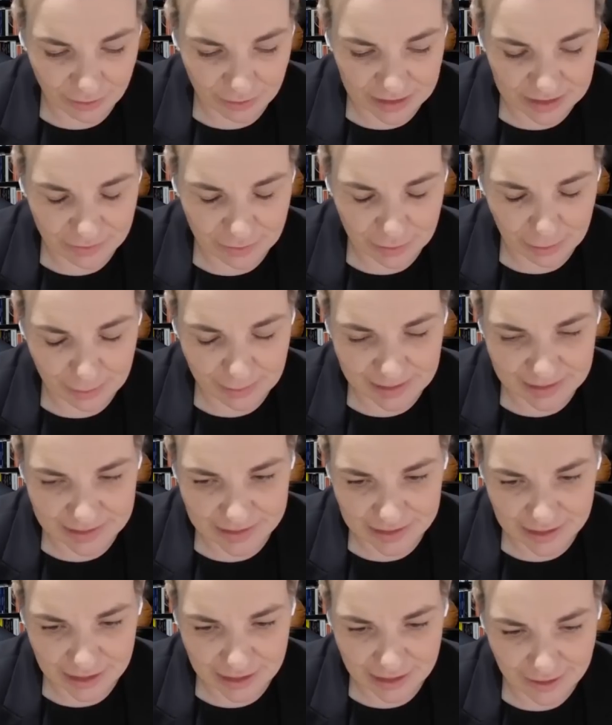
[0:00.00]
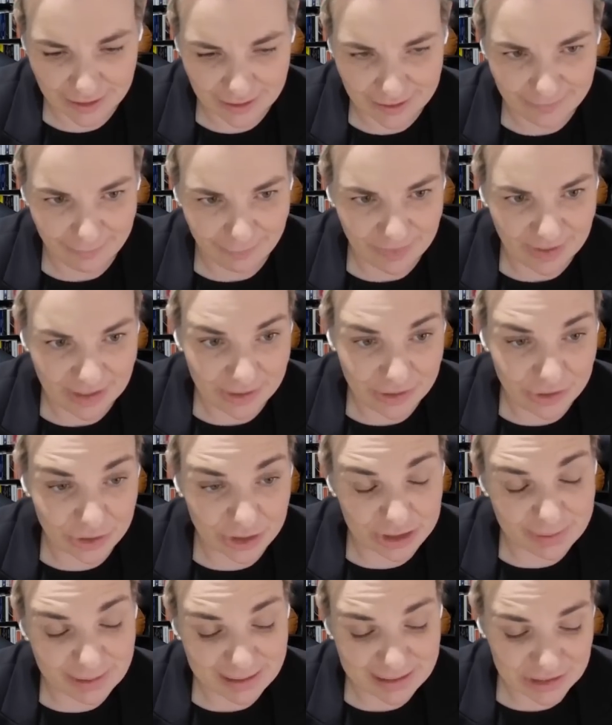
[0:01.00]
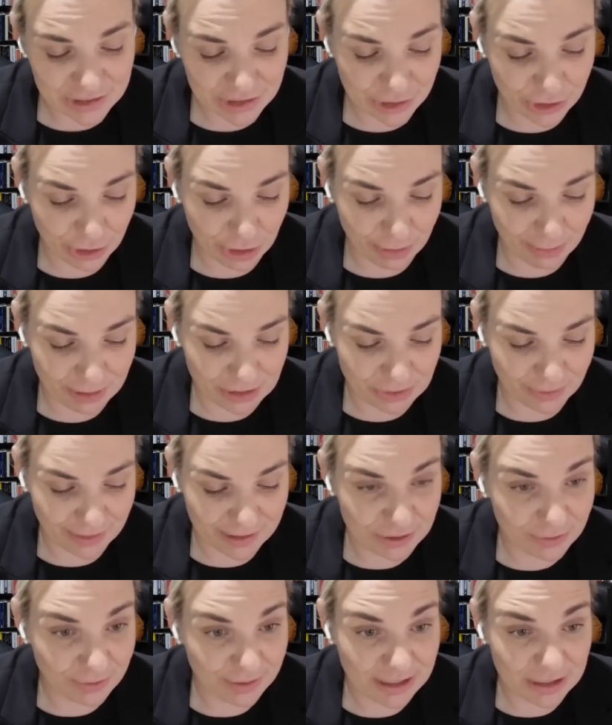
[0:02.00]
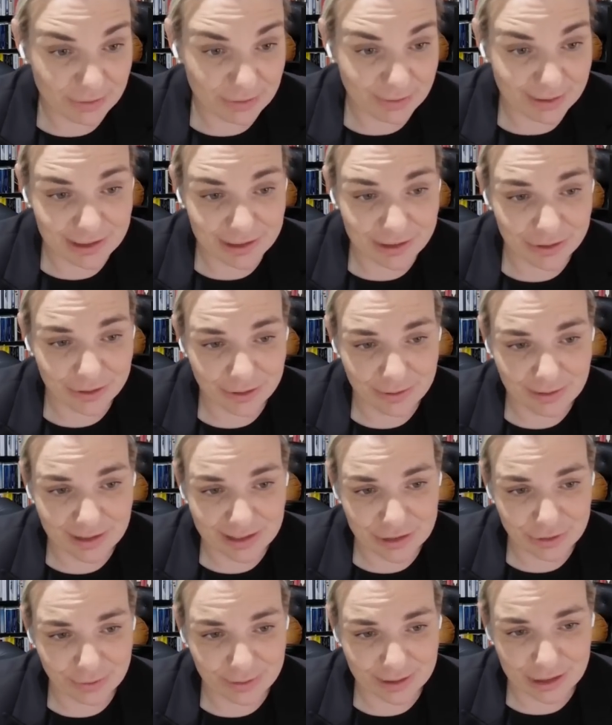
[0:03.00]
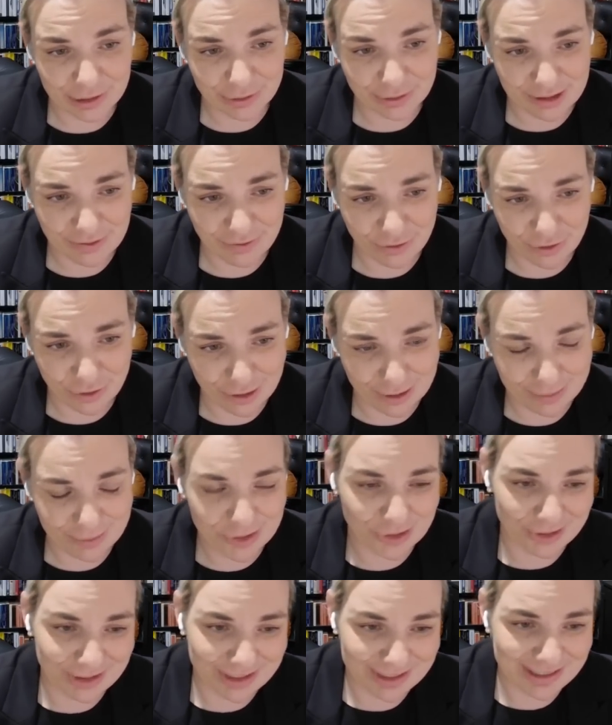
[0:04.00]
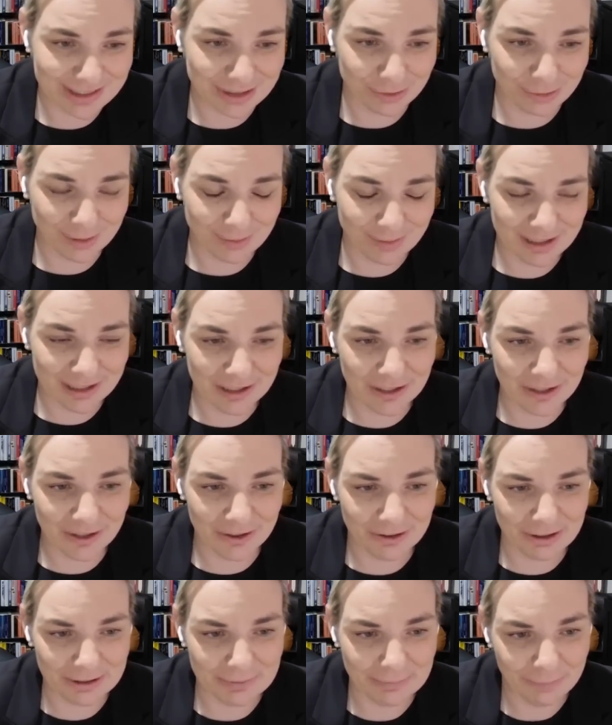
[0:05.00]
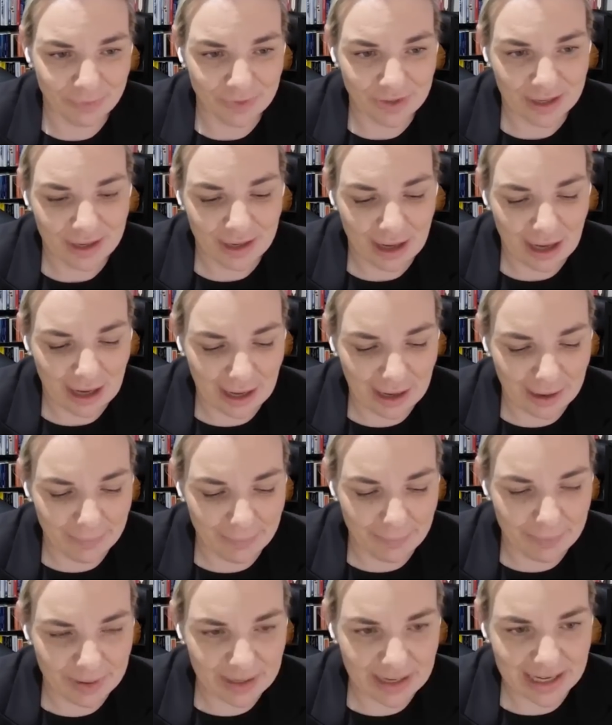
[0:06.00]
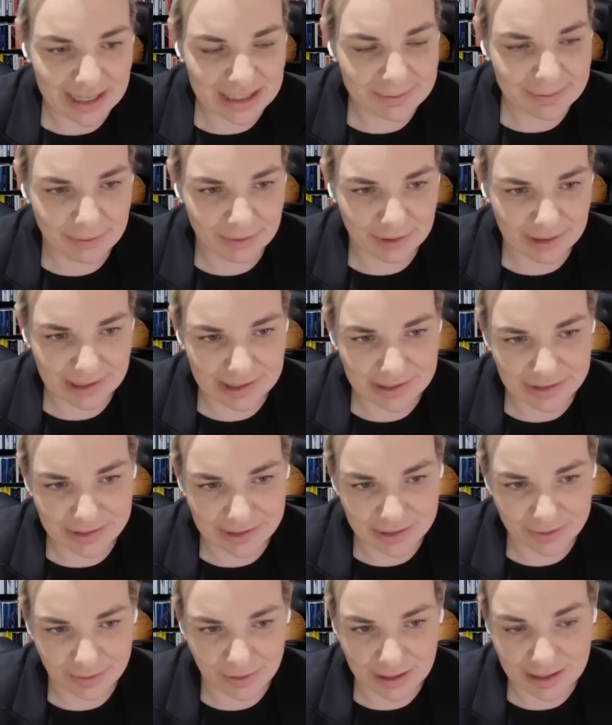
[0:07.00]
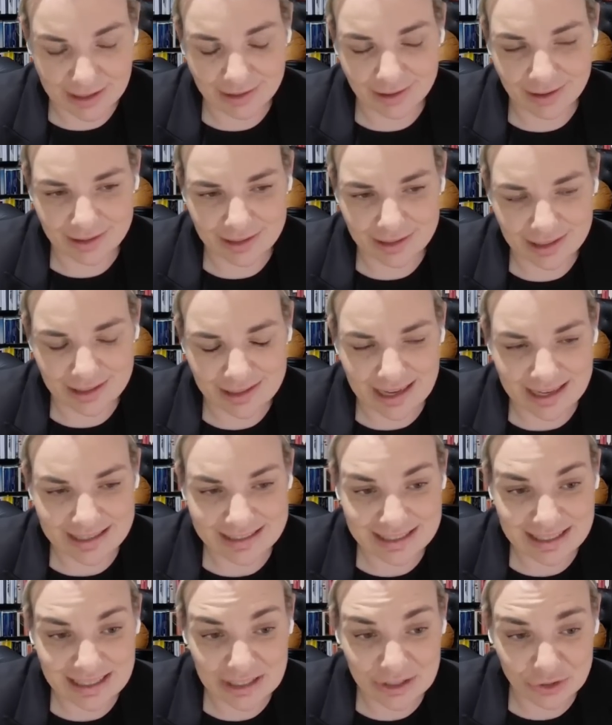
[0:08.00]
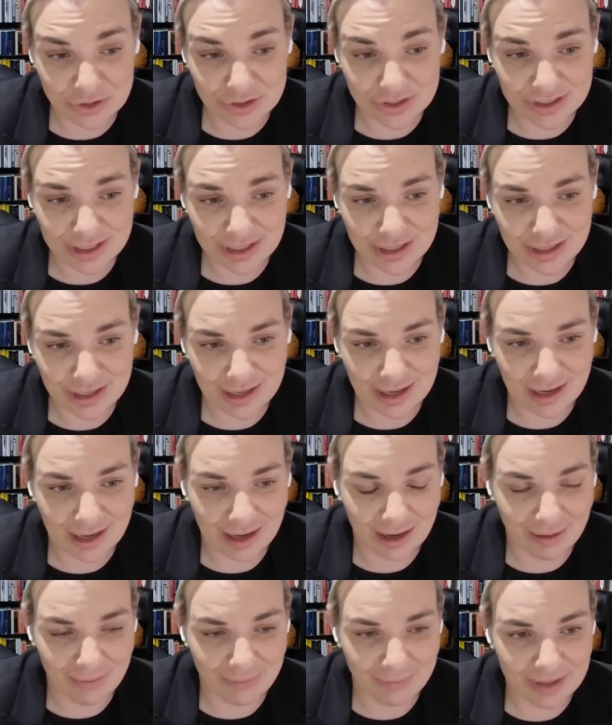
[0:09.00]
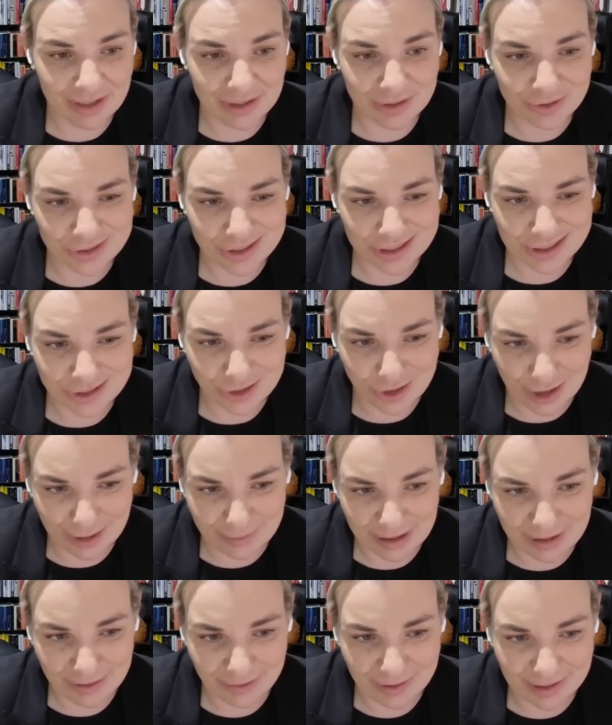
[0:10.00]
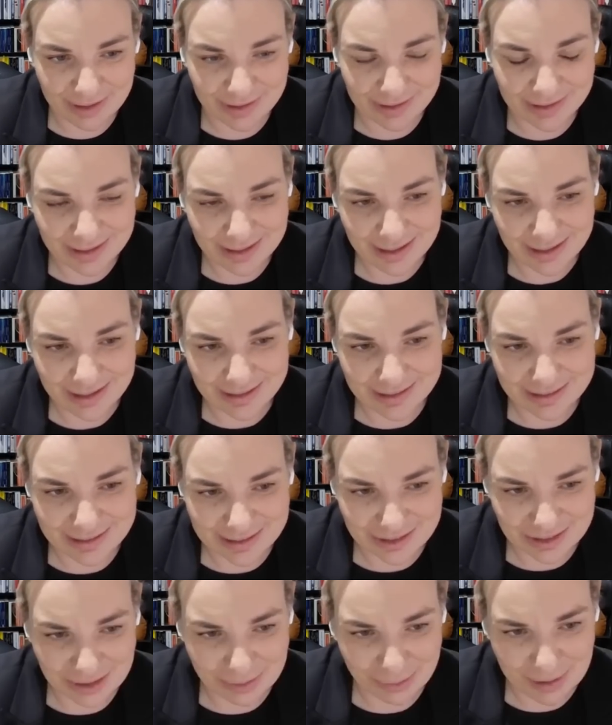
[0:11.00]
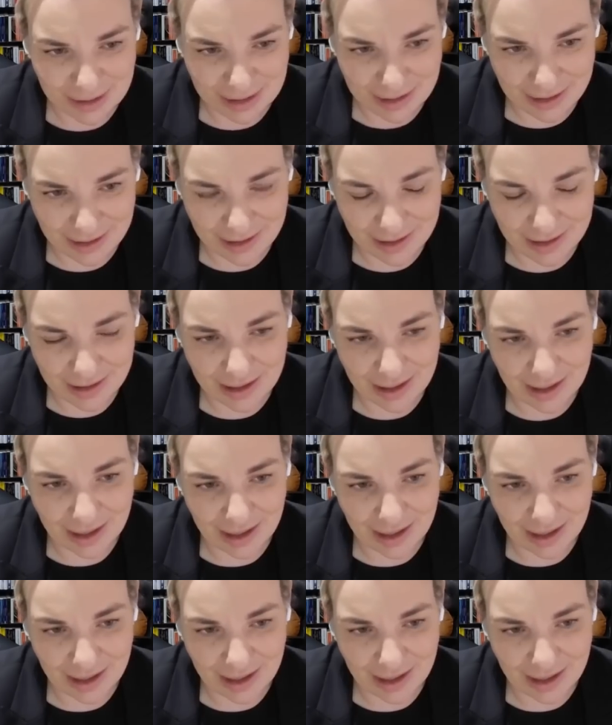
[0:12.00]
West Philippine Sea, talks about this occurring between 2022 and 2024. I'm sure it is still probably occurring. But it has been released this week. And I think that's interesting, interesting timing with Xi Jinping